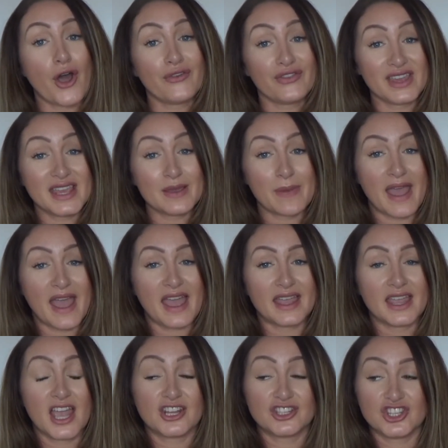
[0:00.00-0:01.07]
off
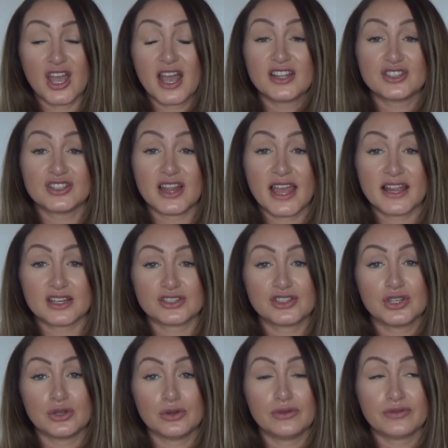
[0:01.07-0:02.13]
eBay and charge you like
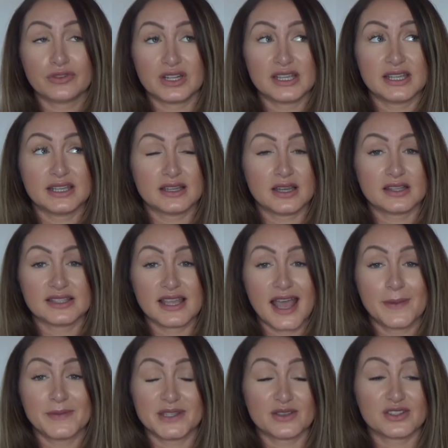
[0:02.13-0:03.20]
2-3 times.